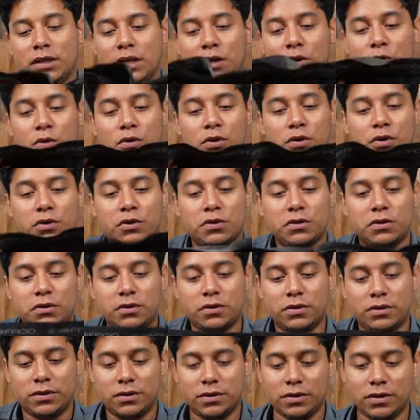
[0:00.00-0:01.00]
they look
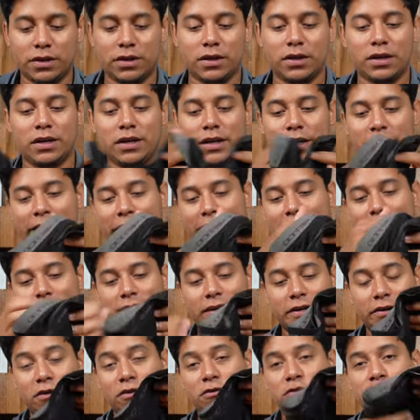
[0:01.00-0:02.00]
good, and
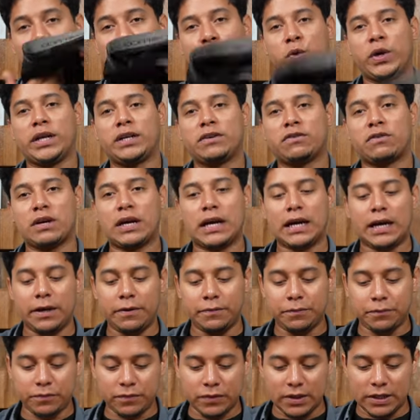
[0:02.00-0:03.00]
they're also quick
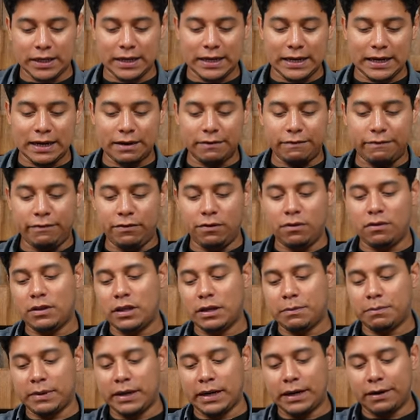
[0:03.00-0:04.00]
dry. And I have few of
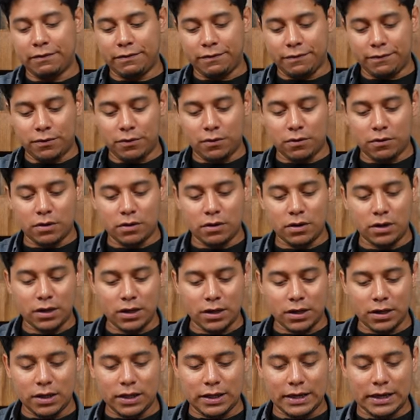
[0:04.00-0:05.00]
them. I have four,
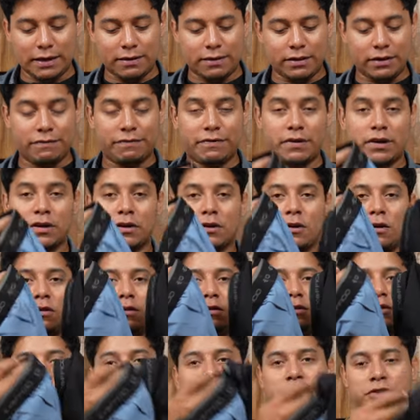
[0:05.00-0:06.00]
I have different
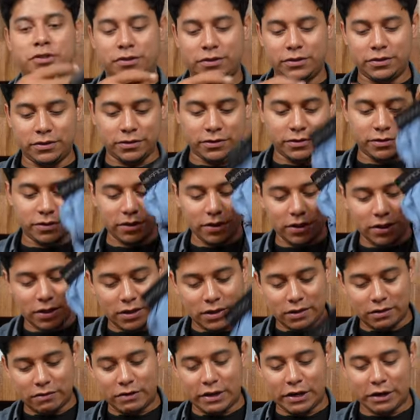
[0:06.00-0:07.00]
colors just to
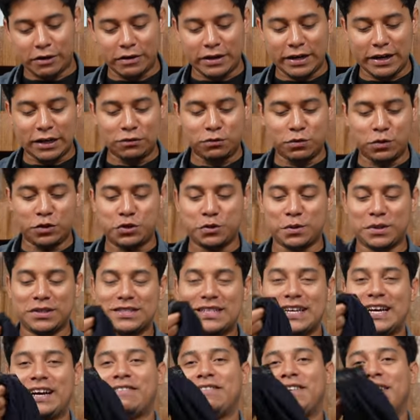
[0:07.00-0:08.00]
recognize which
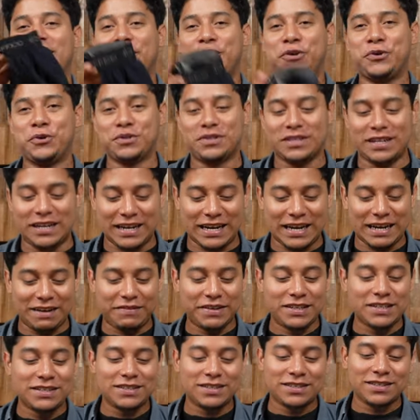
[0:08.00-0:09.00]
ones have I used and I
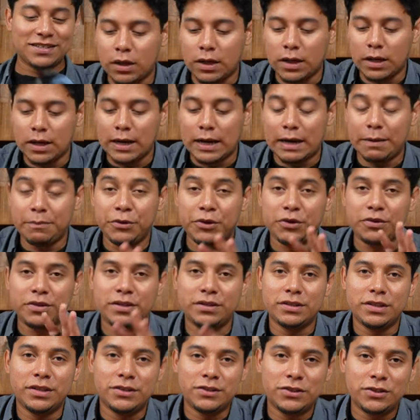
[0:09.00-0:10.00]
haven't. I'm
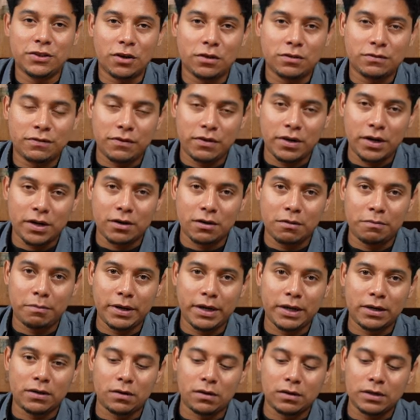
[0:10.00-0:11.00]
using these socks from a
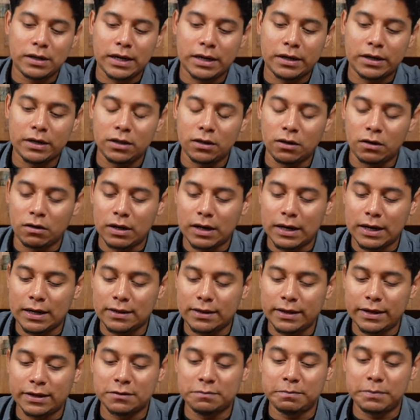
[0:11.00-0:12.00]
company called
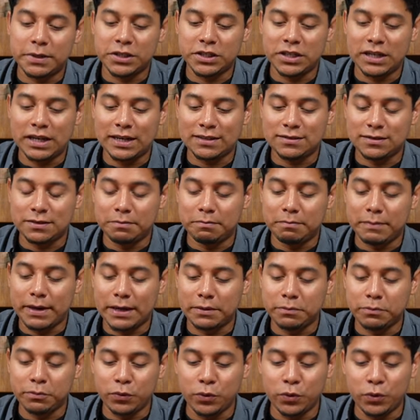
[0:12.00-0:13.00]
Cariloha. They're specialized in
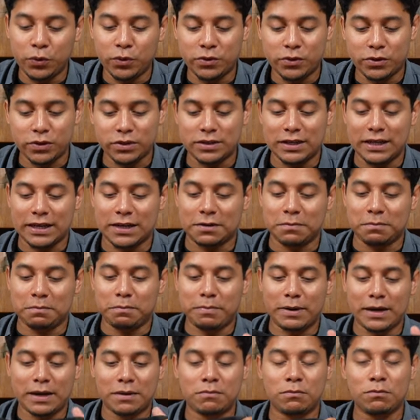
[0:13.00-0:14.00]
bamboo, so it's like
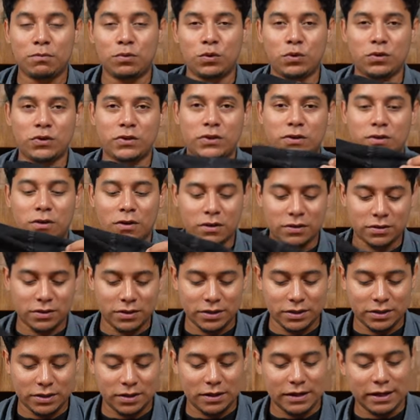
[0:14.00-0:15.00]
bamboo
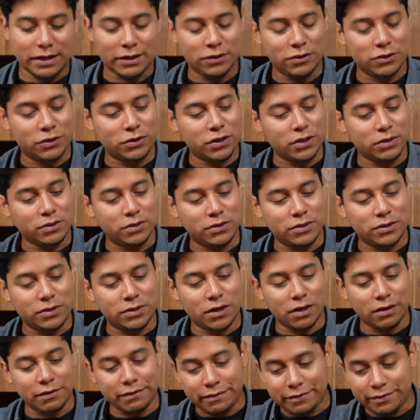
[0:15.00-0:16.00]
socks, and they're like so
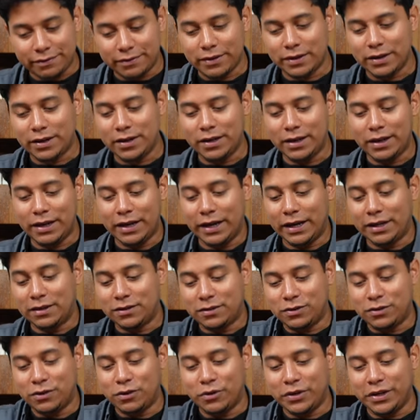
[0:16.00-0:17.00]
soft and
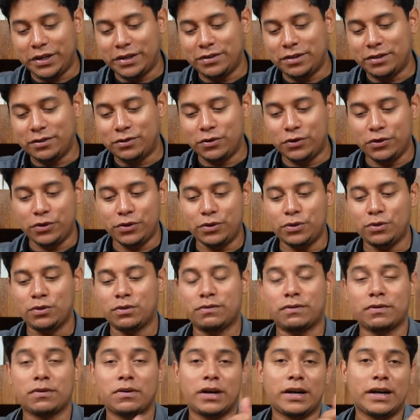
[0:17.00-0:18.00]
so easy to
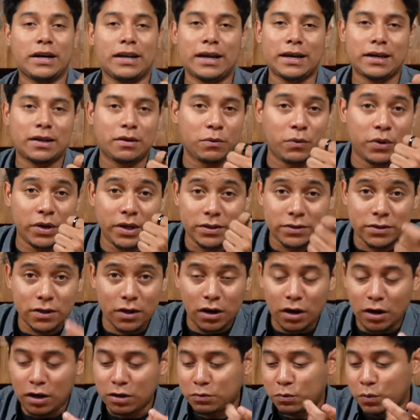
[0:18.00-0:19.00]
use for, and like when it's
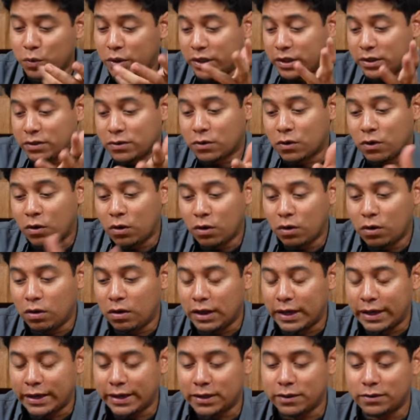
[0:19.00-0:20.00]
hot, when it's
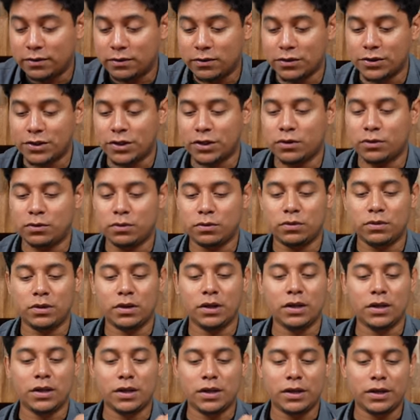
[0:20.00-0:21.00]
cold, like it's such a good,
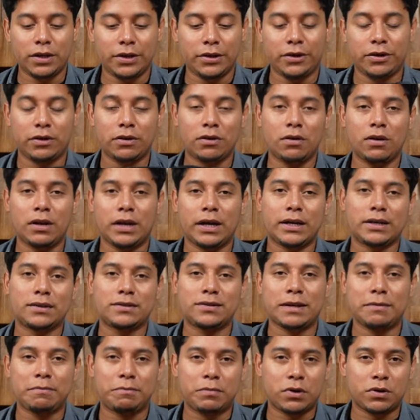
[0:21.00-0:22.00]
you know, like
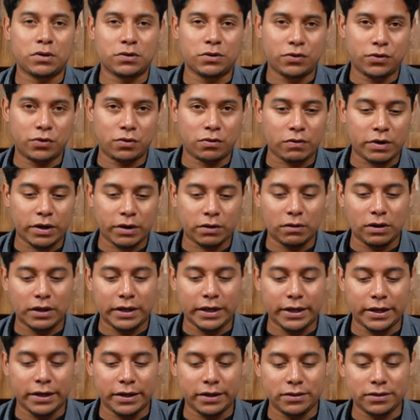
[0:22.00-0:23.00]
temperature
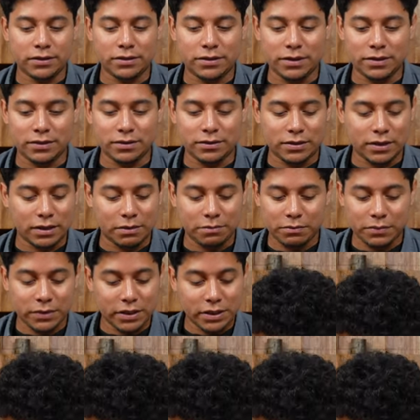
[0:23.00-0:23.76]
regulating system.